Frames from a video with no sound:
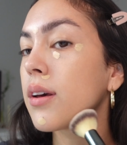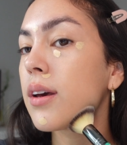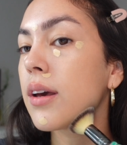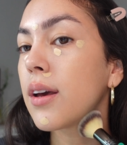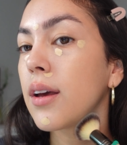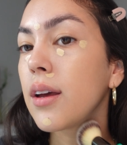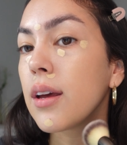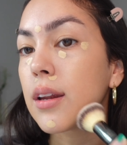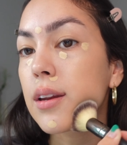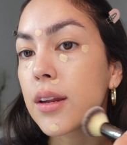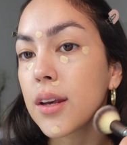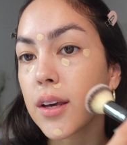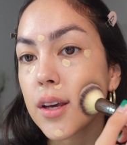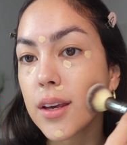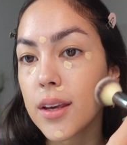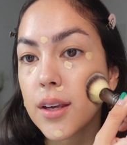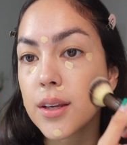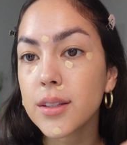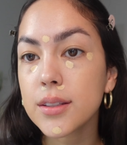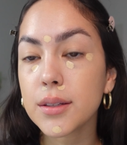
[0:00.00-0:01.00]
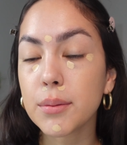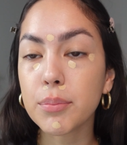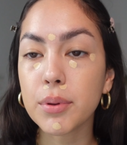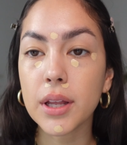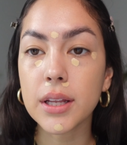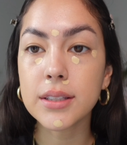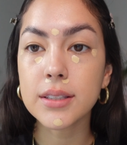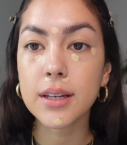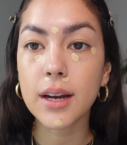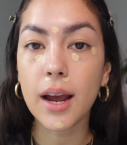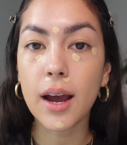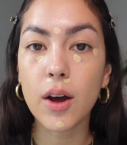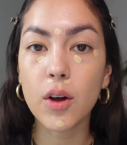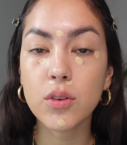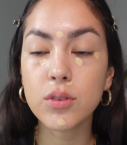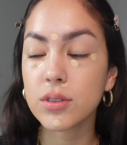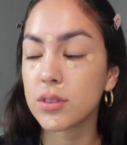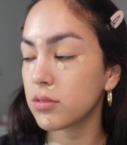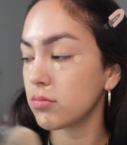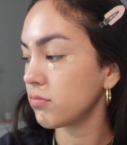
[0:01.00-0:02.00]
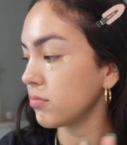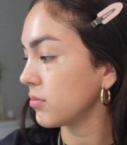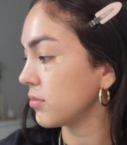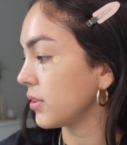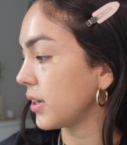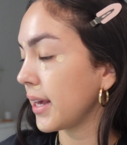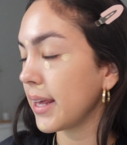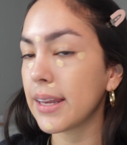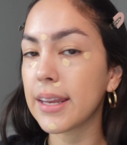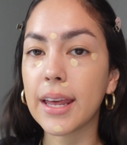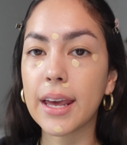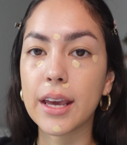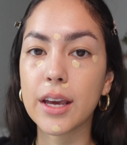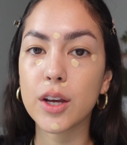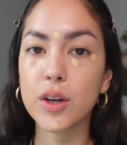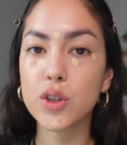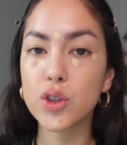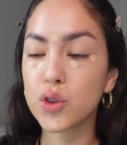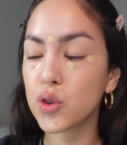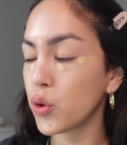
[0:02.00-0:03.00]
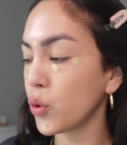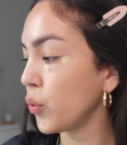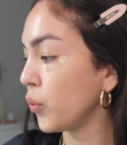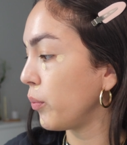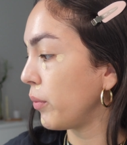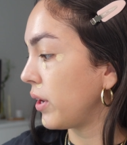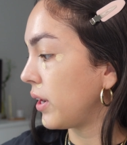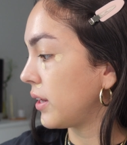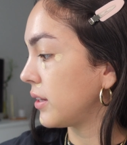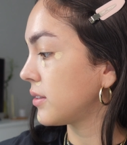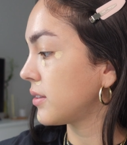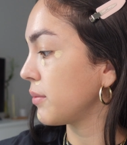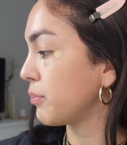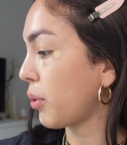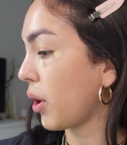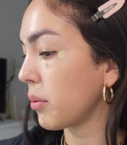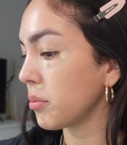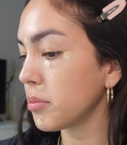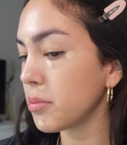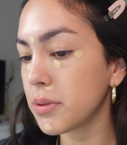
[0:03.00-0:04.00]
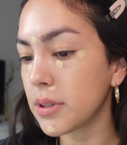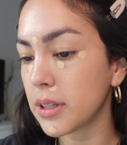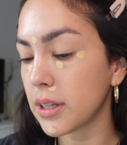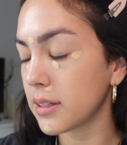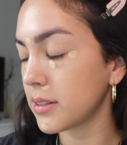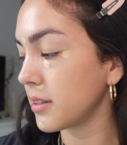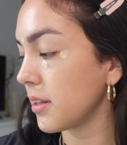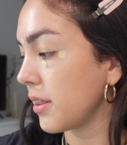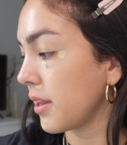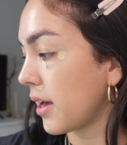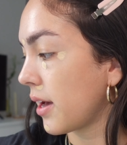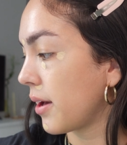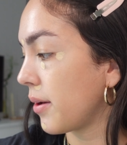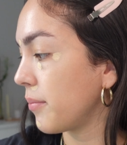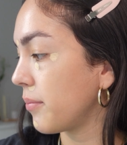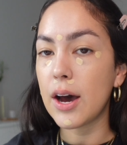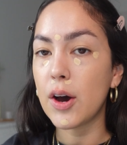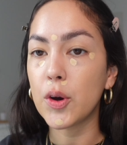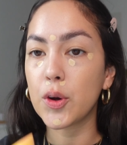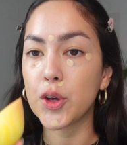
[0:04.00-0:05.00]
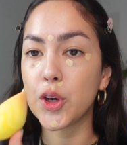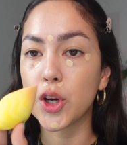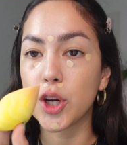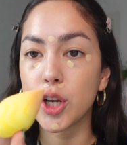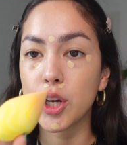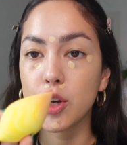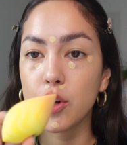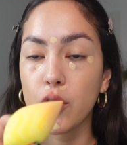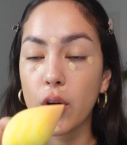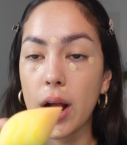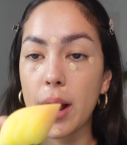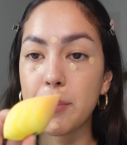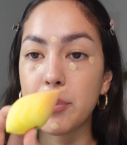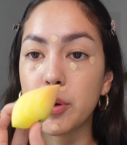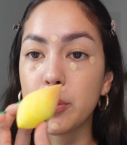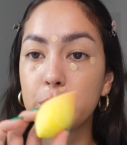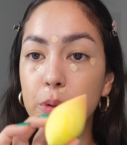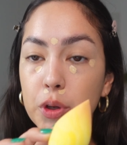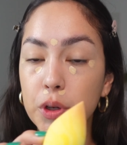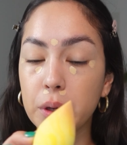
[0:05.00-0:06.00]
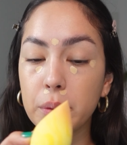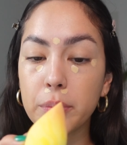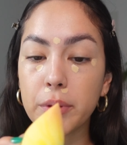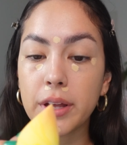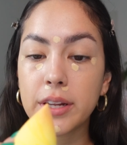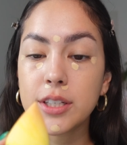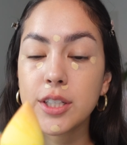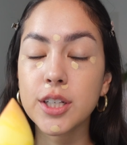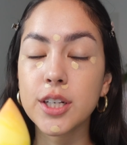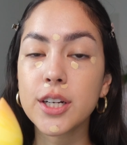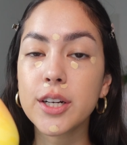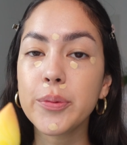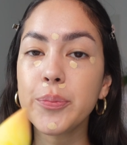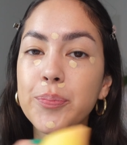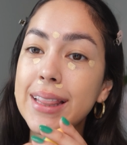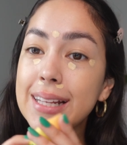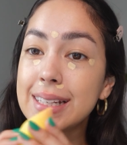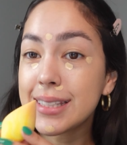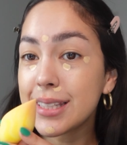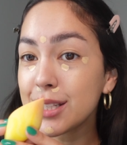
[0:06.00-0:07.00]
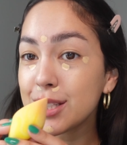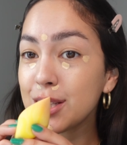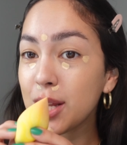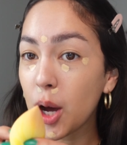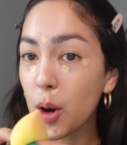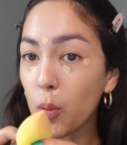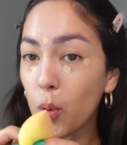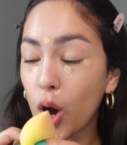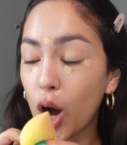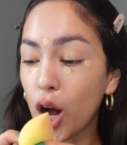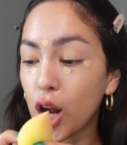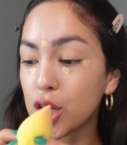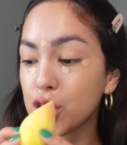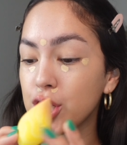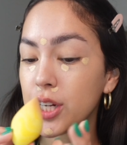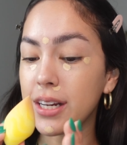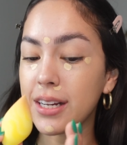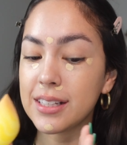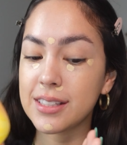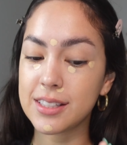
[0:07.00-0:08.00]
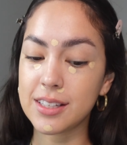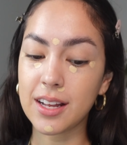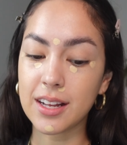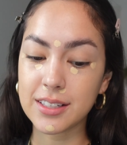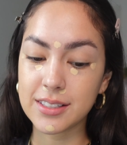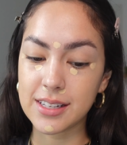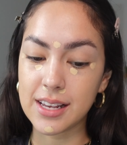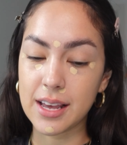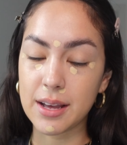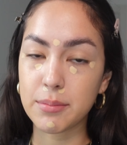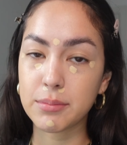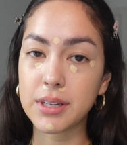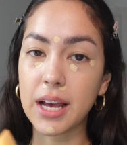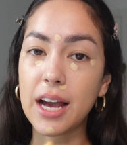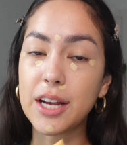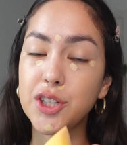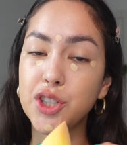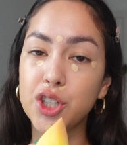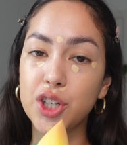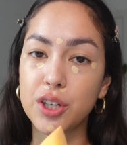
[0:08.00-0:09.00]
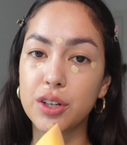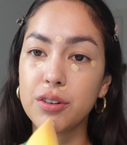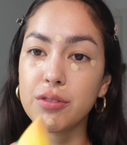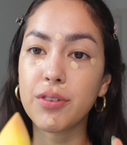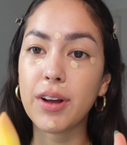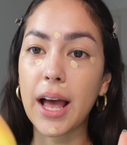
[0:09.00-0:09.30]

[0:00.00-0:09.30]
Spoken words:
And it blended out in like 2 minutes, probably less than that. Now you're gonna grab your beauty blender. This is not washed and it's not damp. I should have